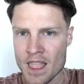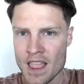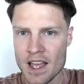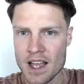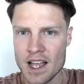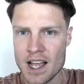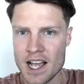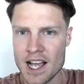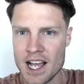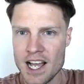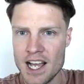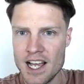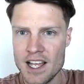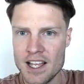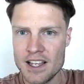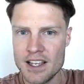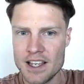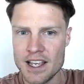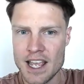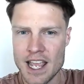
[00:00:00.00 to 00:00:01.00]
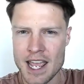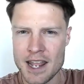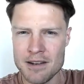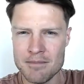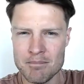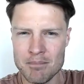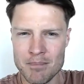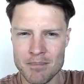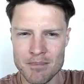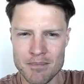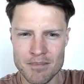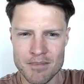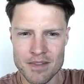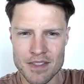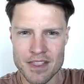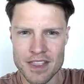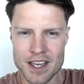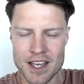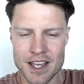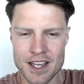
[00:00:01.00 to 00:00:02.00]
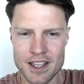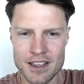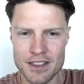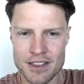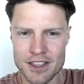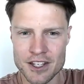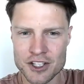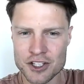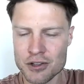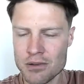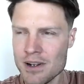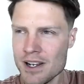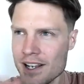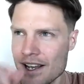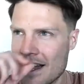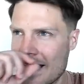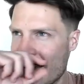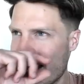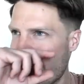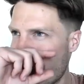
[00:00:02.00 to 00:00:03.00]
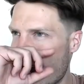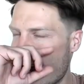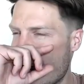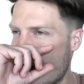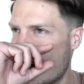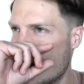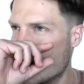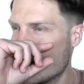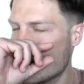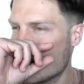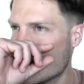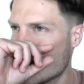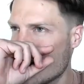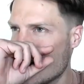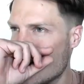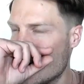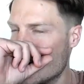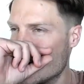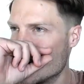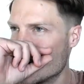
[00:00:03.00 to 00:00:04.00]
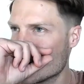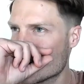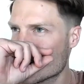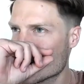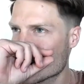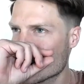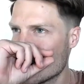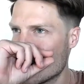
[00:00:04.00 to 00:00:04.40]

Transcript: And the trick I have is,